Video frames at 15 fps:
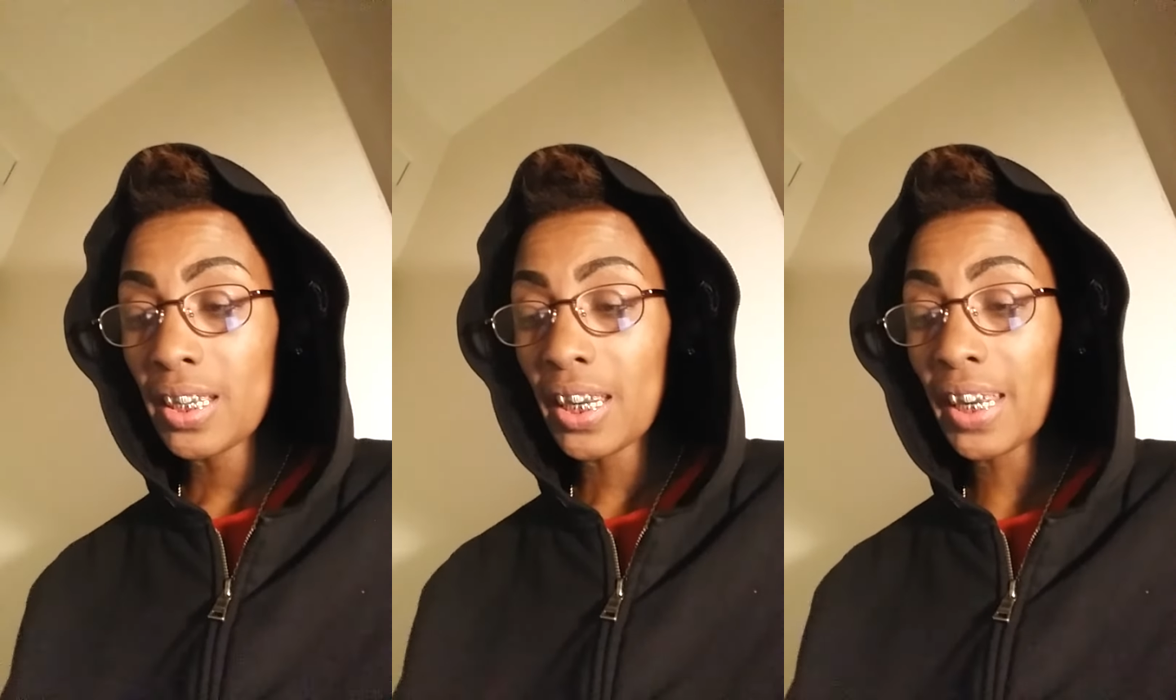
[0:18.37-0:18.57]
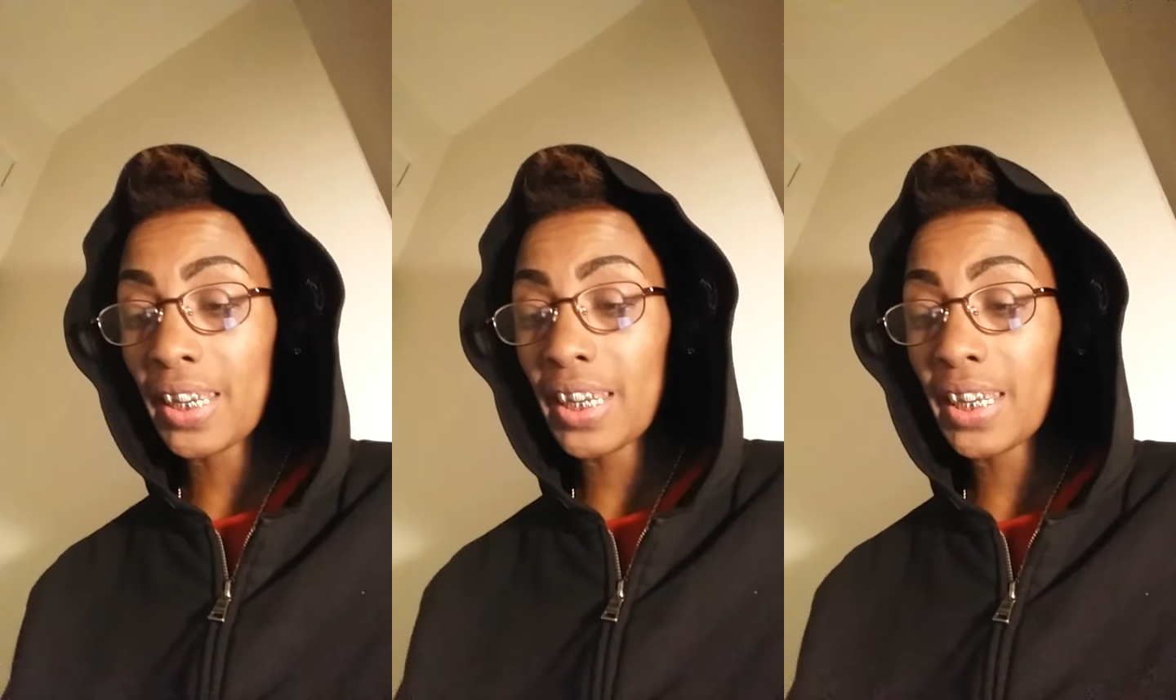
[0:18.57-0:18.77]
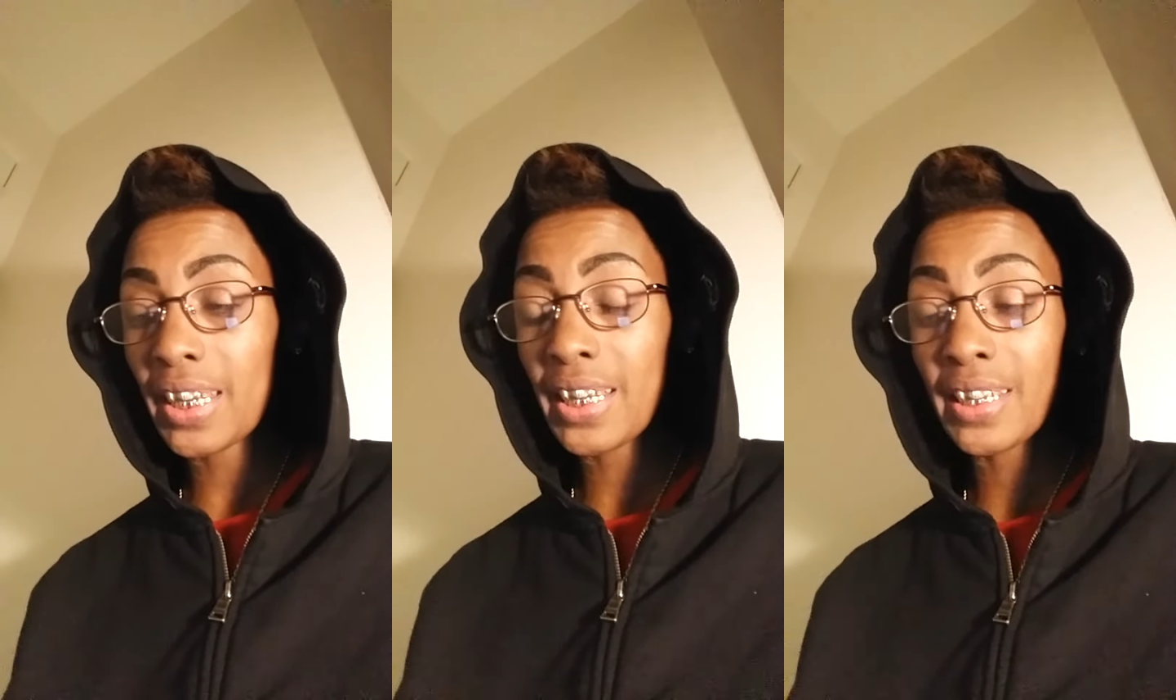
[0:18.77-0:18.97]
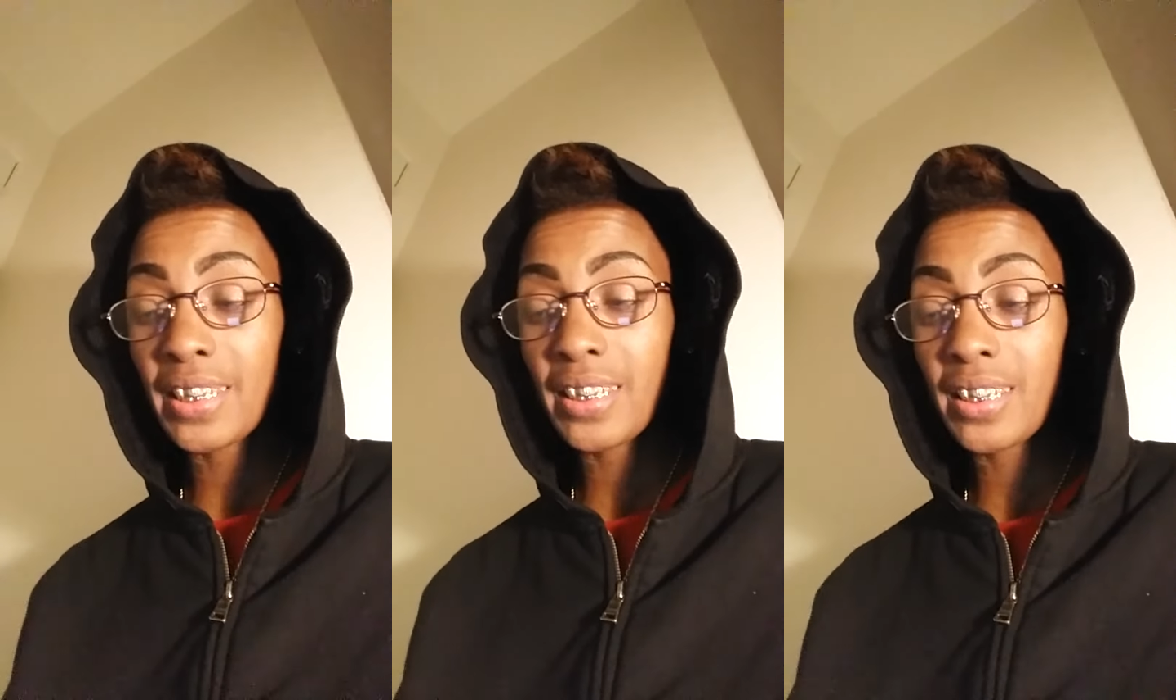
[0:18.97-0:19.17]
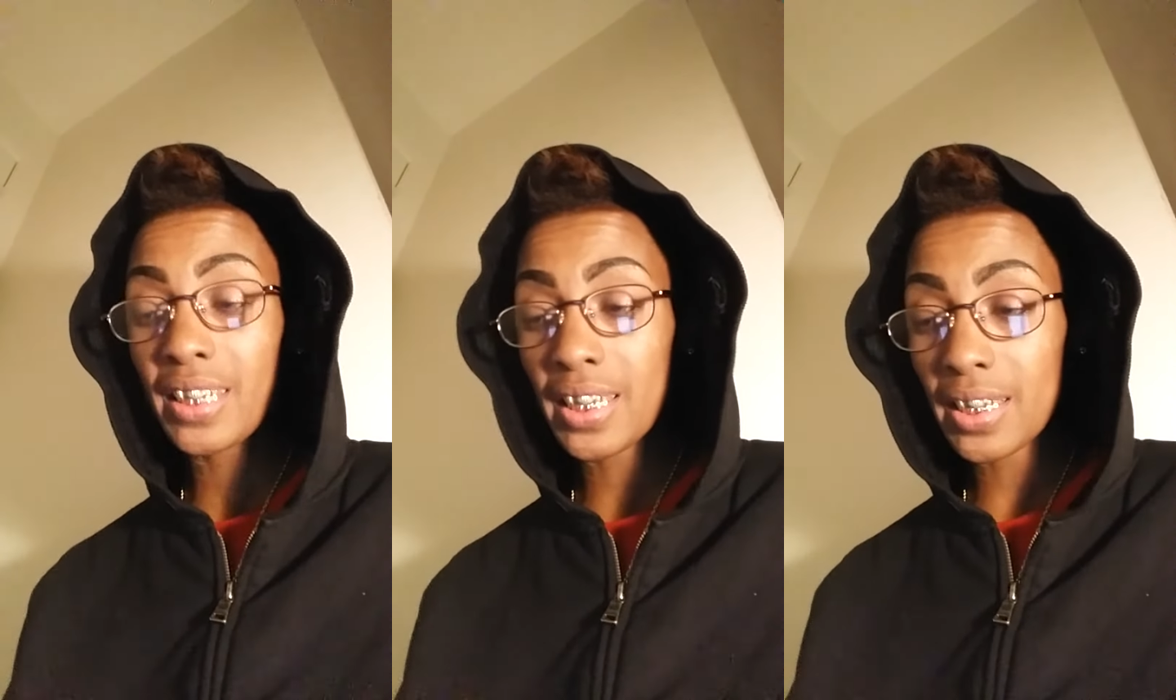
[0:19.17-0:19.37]
and it
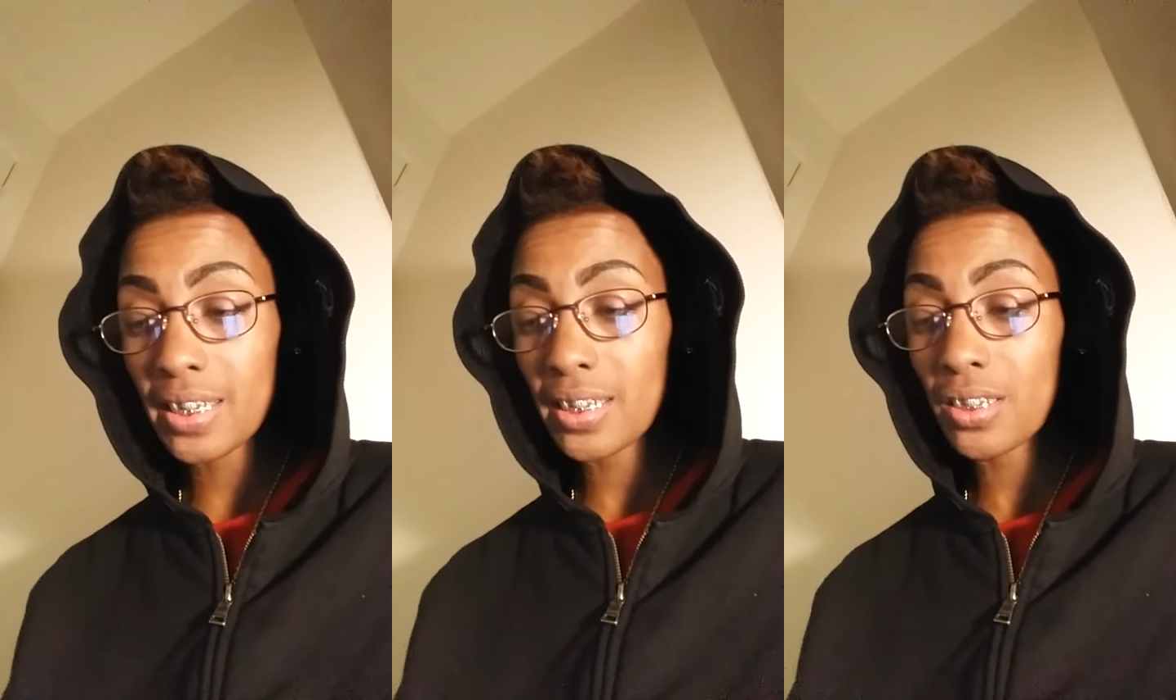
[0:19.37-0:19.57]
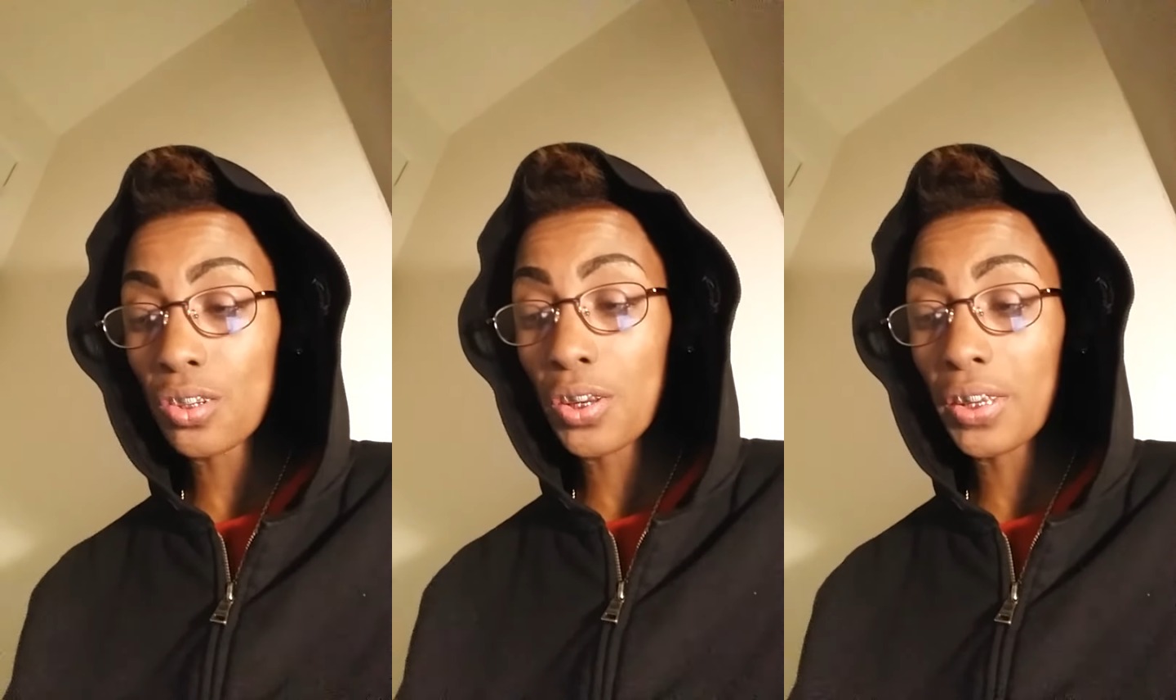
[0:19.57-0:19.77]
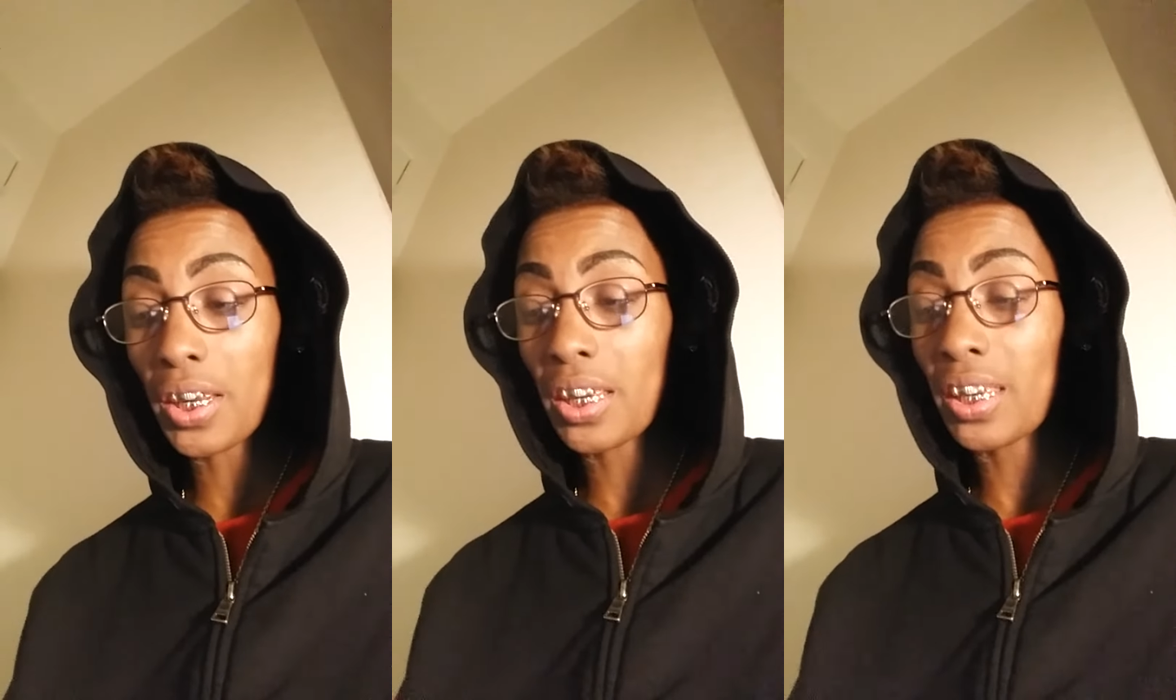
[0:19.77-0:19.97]
insists on the